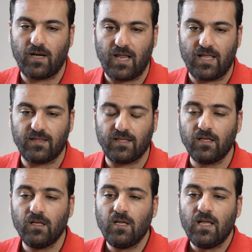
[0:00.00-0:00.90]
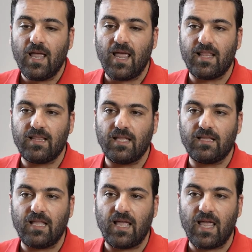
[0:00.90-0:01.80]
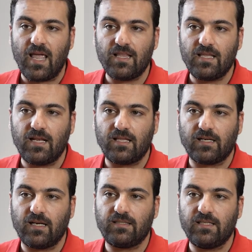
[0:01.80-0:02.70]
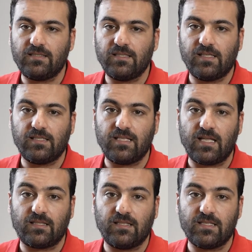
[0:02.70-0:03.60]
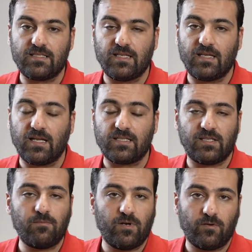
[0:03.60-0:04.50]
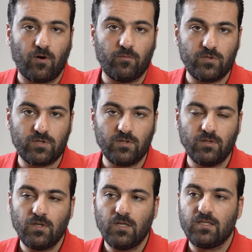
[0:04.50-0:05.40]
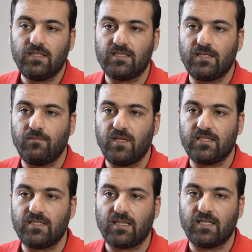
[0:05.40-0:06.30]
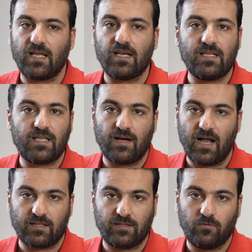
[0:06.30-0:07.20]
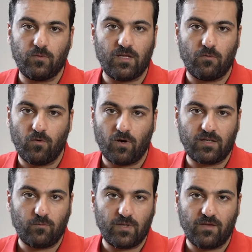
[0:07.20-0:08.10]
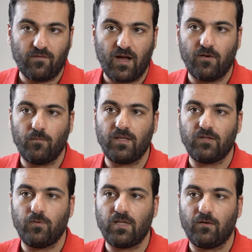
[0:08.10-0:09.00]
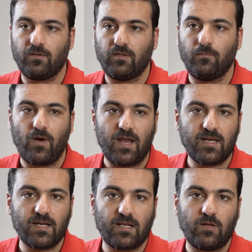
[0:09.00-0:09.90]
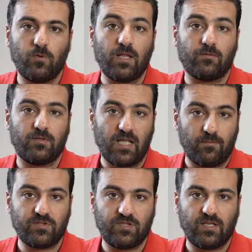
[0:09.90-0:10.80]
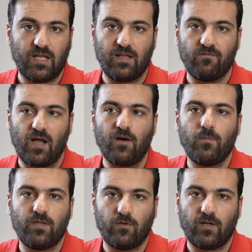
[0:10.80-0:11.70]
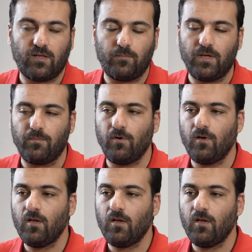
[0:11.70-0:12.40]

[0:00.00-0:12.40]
hand. And the hand, another characteristic is that it is extremely robust. This means that it can interact with the world, with the environment without breaking and without damaging the environment or other people,